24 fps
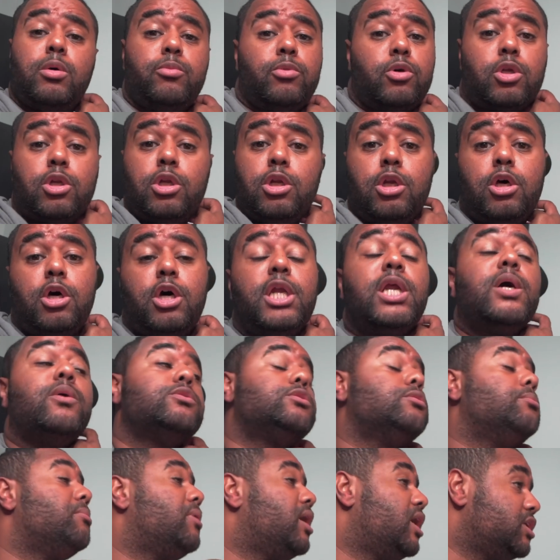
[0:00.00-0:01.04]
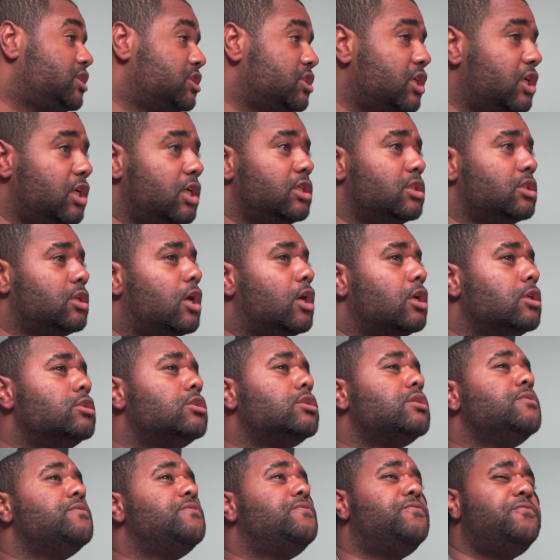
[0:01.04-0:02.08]
I'm not gonna lie, that was a mad chase.
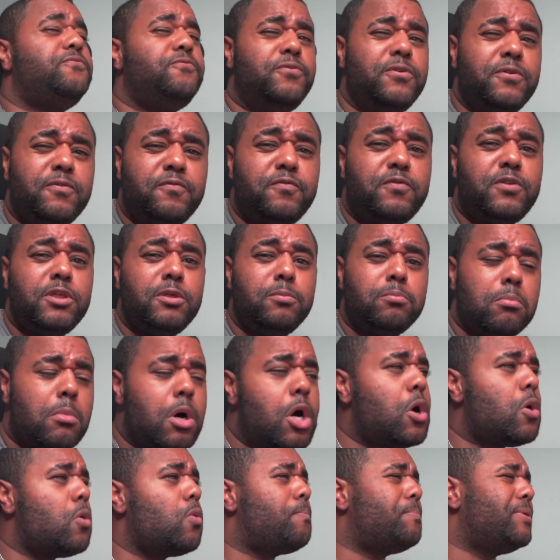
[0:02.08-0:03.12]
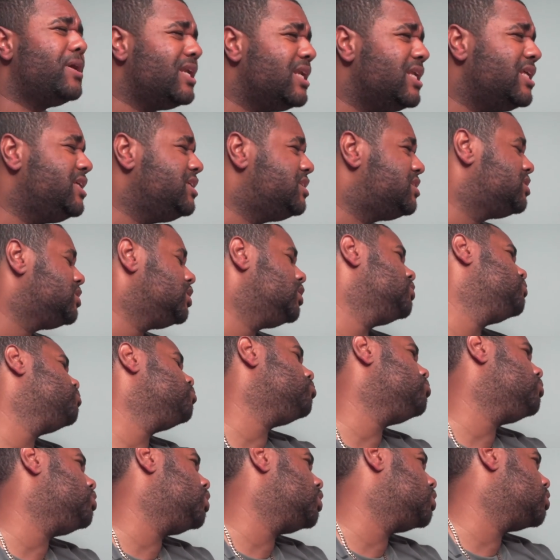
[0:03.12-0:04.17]
150-mile police chase,
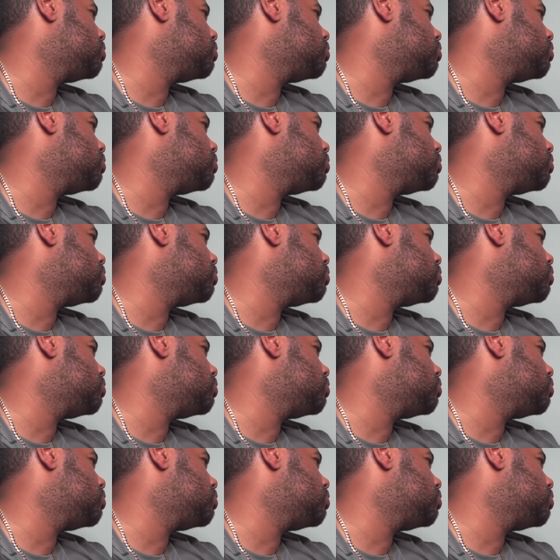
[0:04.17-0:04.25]
my